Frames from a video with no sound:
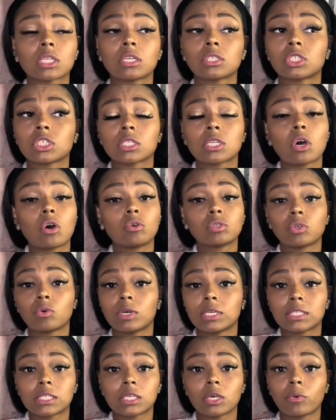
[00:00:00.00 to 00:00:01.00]
just hold
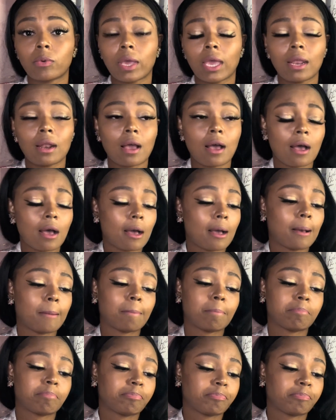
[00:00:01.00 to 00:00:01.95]
on to it. I'm